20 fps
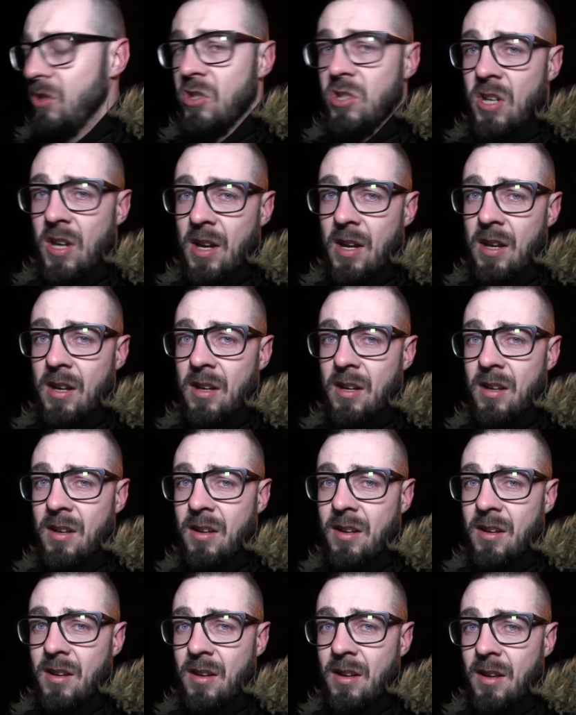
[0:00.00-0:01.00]
shit,
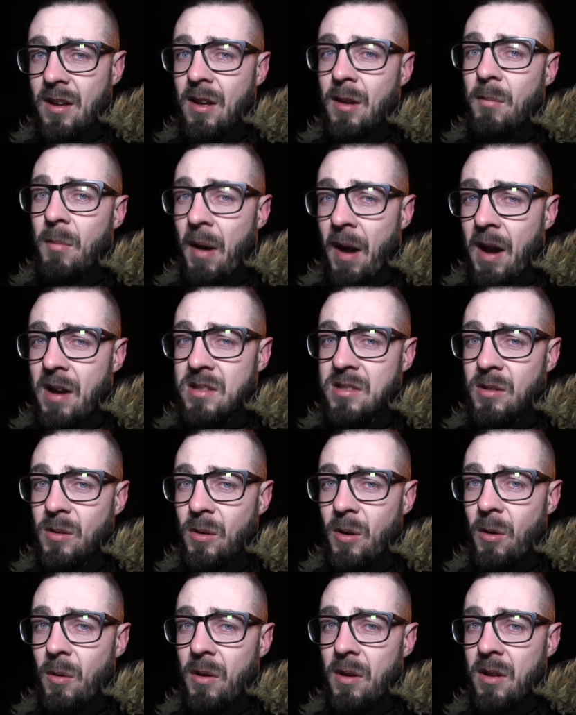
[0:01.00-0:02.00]
my heart's
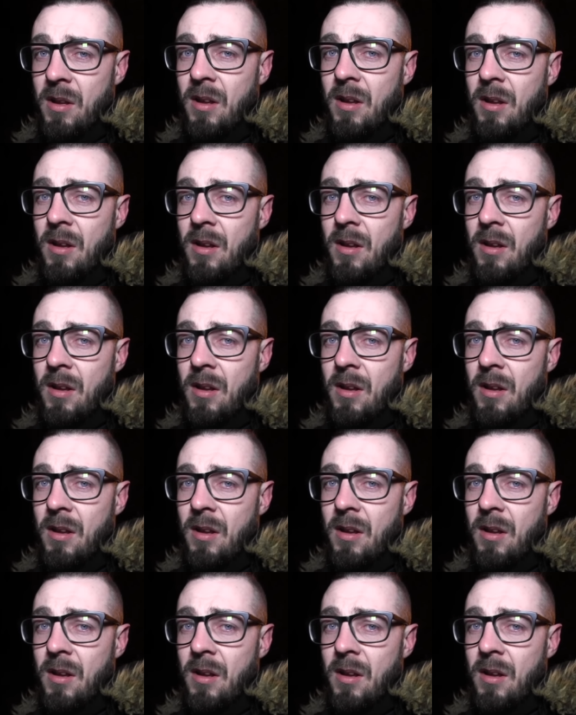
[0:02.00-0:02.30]
still going.